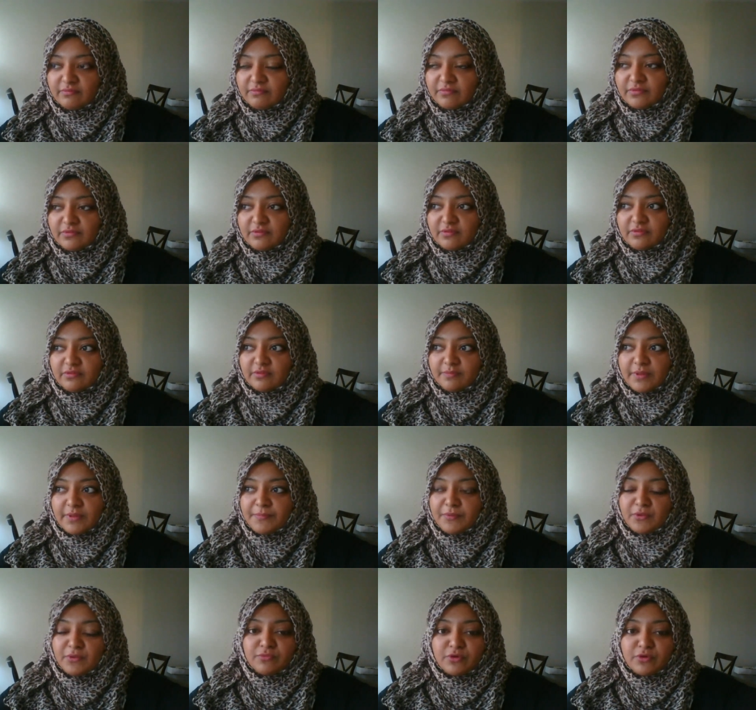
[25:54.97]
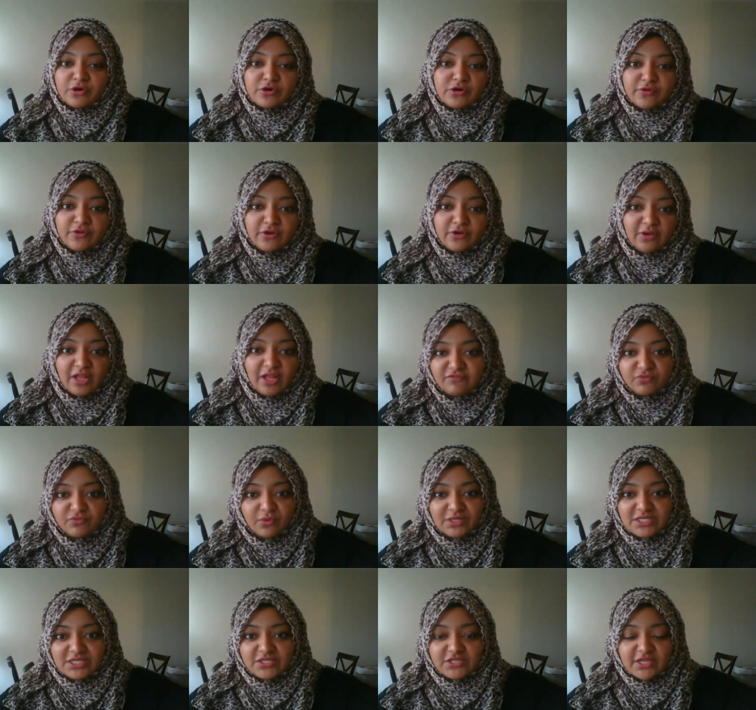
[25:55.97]
the people who murdered their loved
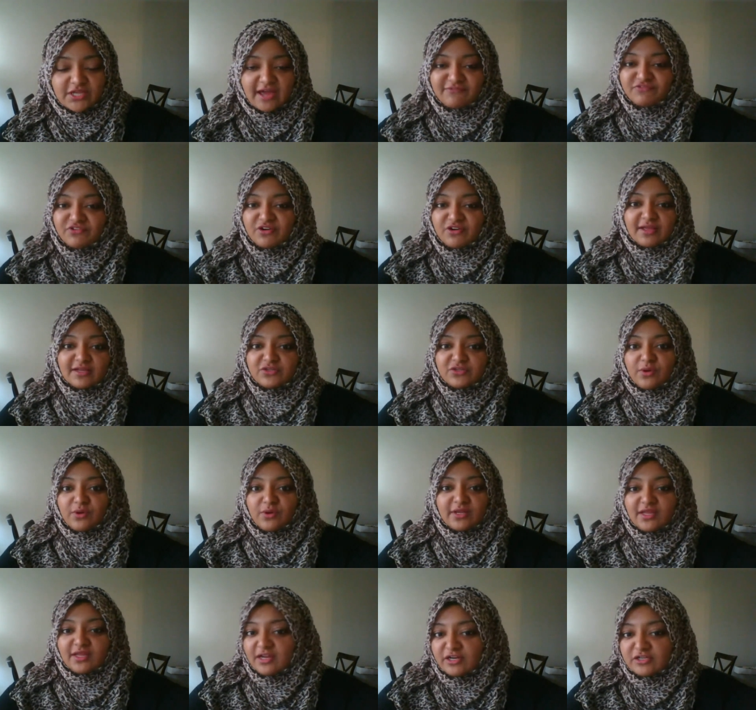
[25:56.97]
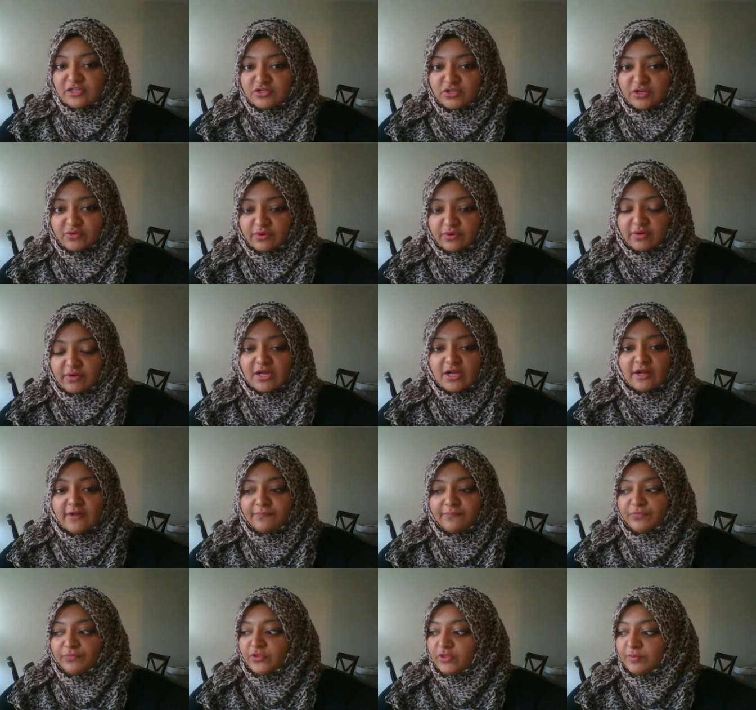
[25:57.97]
ones after like 20 years, whatever.
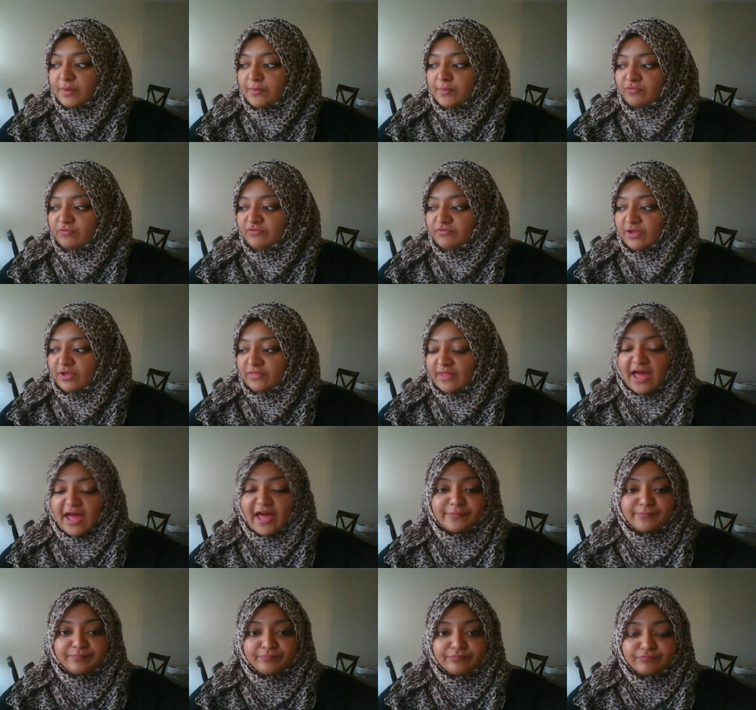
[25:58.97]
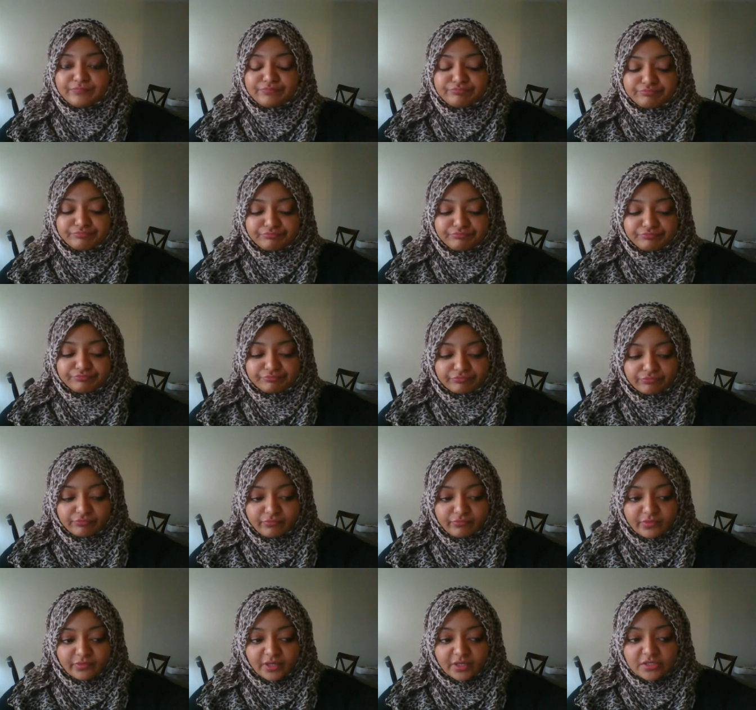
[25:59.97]
There are people who've done that.
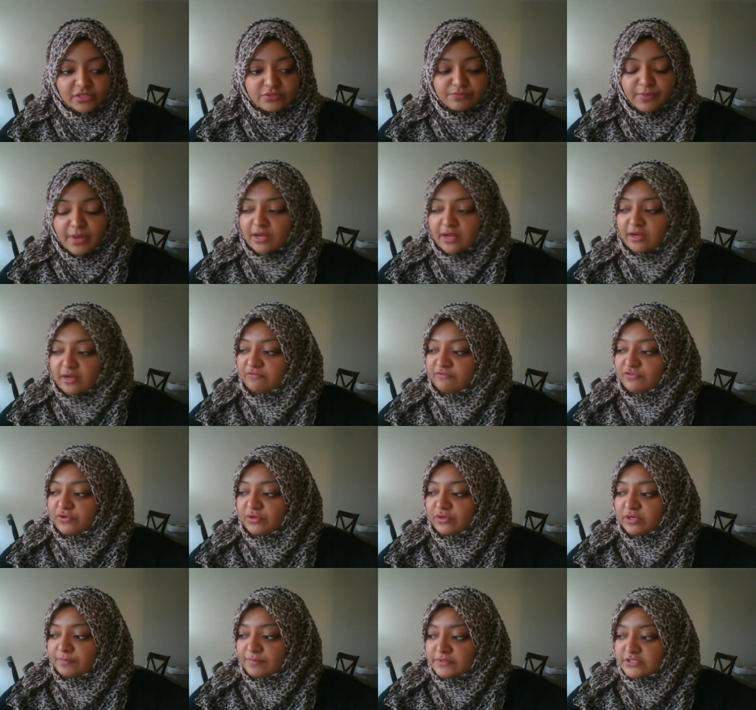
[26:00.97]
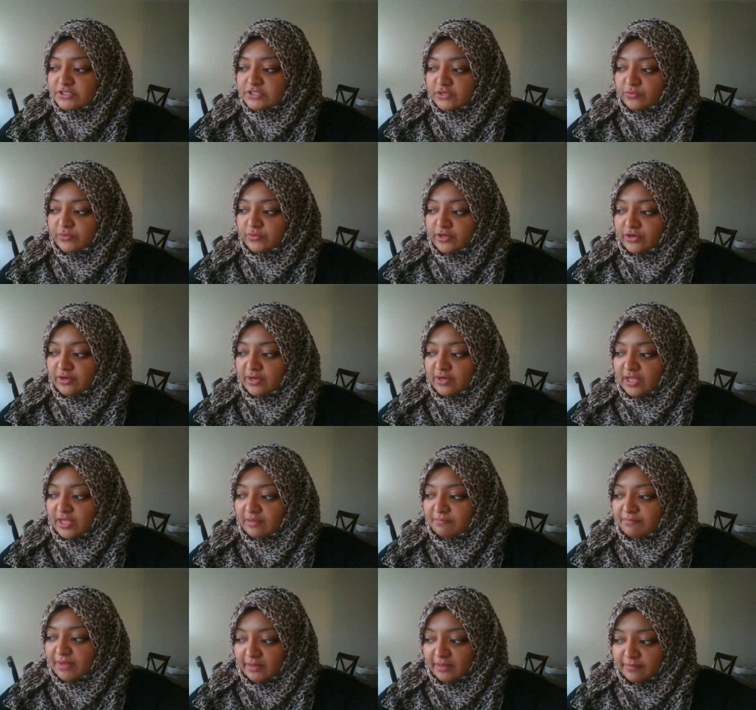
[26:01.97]
But if you're in a position where you're like,
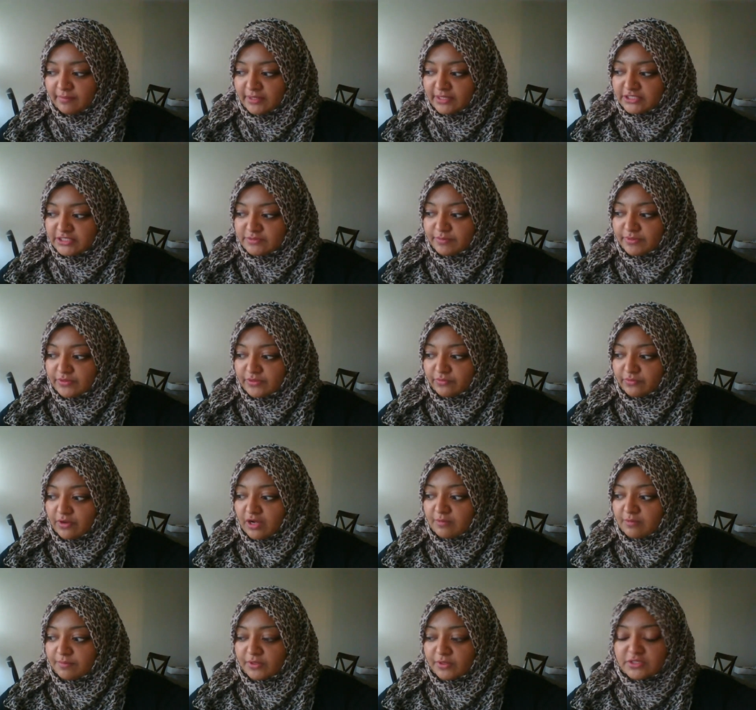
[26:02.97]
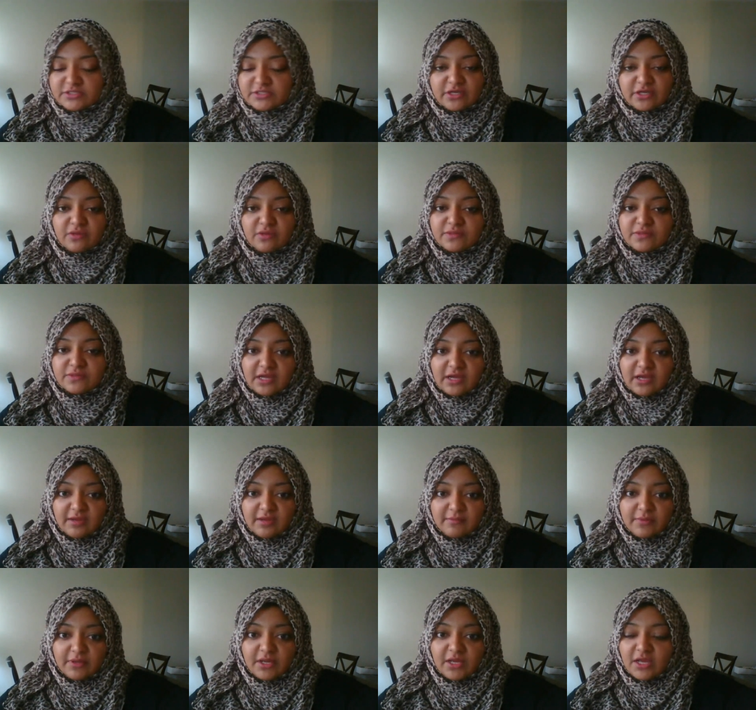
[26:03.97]
maybe it's been the wrong person all this time,